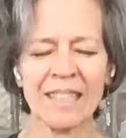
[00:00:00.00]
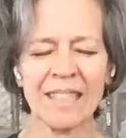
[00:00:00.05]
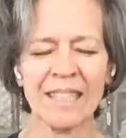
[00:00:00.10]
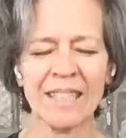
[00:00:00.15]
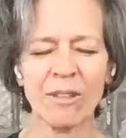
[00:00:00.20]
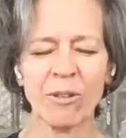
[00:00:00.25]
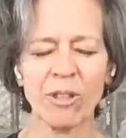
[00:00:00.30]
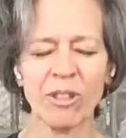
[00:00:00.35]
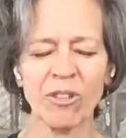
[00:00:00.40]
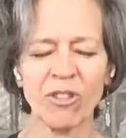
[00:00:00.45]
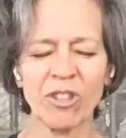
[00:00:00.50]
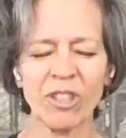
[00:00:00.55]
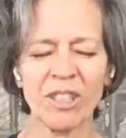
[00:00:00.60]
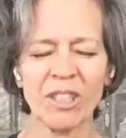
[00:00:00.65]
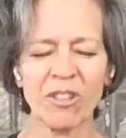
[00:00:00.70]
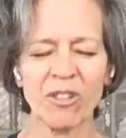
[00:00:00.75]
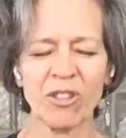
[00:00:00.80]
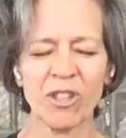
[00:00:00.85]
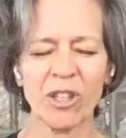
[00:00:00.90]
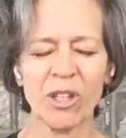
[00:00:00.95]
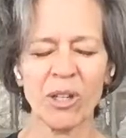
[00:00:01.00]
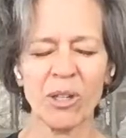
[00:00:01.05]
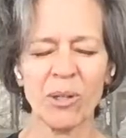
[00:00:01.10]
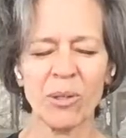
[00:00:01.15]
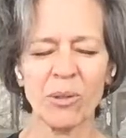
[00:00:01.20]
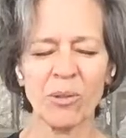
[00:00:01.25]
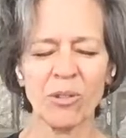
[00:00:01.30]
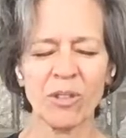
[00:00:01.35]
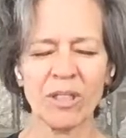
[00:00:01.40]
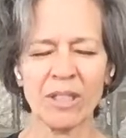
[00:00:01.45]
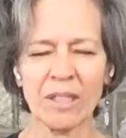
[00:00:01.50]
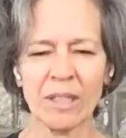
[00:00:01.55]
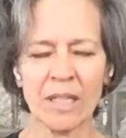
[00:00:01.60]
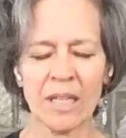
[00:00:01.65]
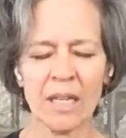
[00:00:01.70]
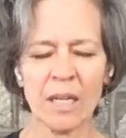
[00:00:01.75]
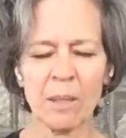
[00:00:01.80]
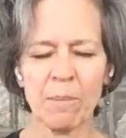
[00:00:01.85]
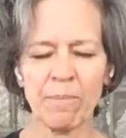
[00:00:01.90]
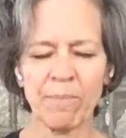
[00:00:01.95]
like crunching the toes
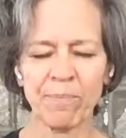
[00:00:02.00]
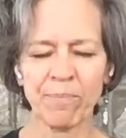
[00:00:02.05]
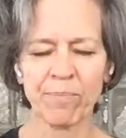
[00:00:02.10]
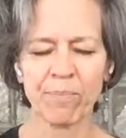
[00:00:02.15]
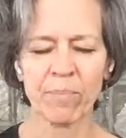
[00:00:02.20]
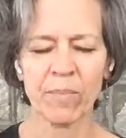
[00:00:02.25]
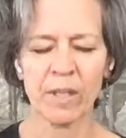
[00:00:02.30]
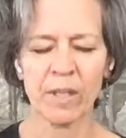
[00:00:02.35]
and